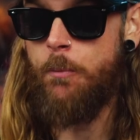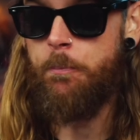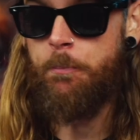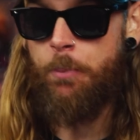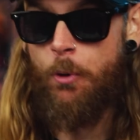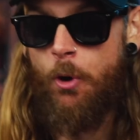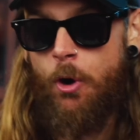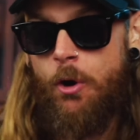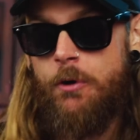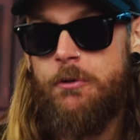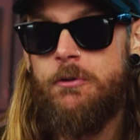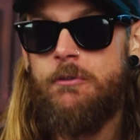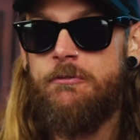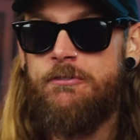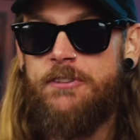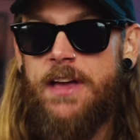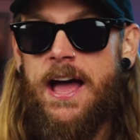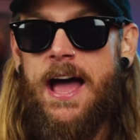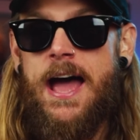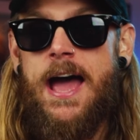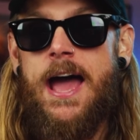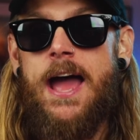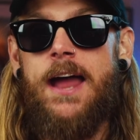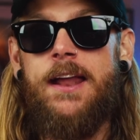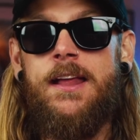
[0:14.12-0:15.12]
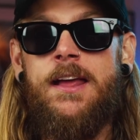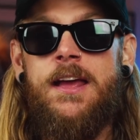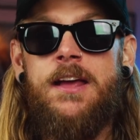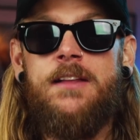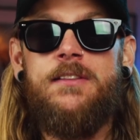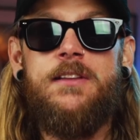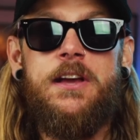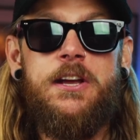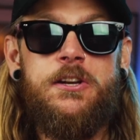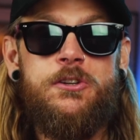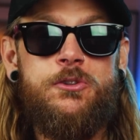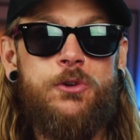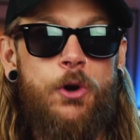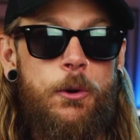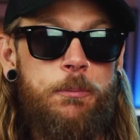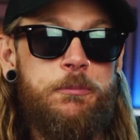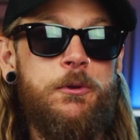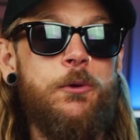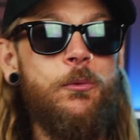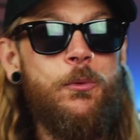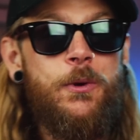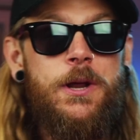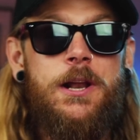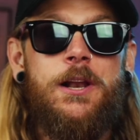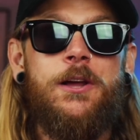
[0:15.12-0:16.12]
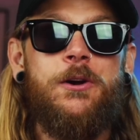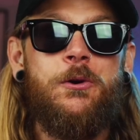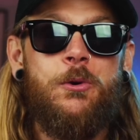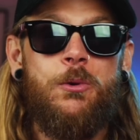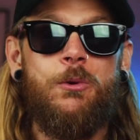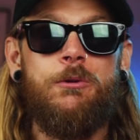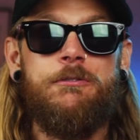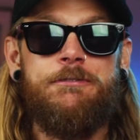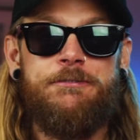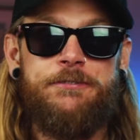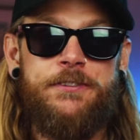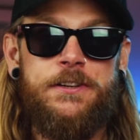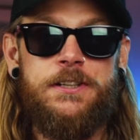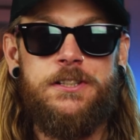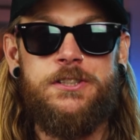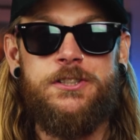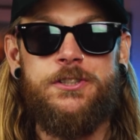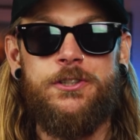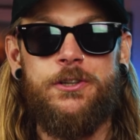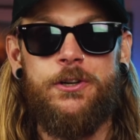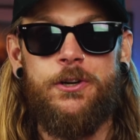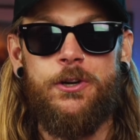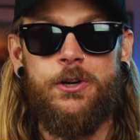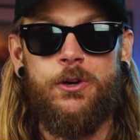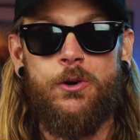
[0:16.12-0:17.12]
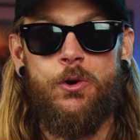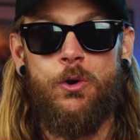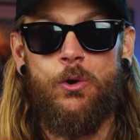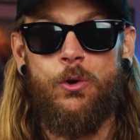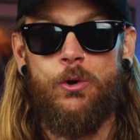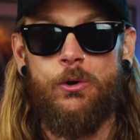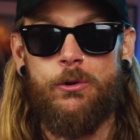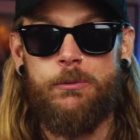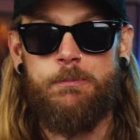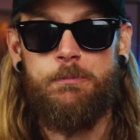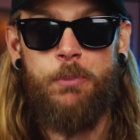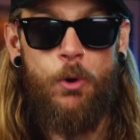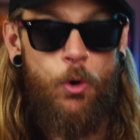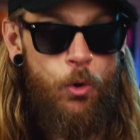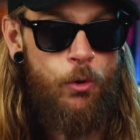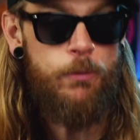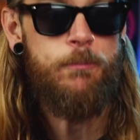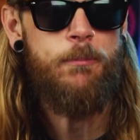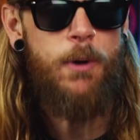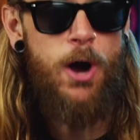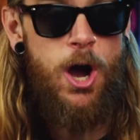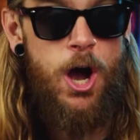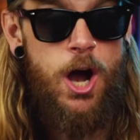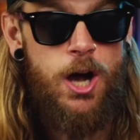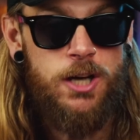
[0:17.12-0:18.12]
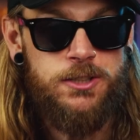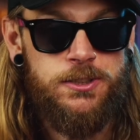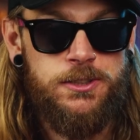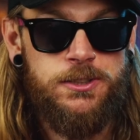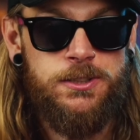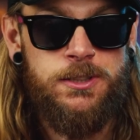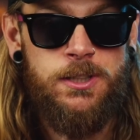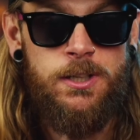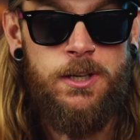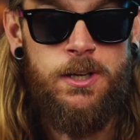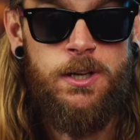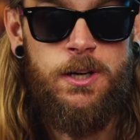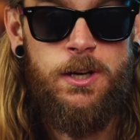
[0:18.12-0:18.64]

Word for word: a part of that, they dropped a really cool feature called Pawn Box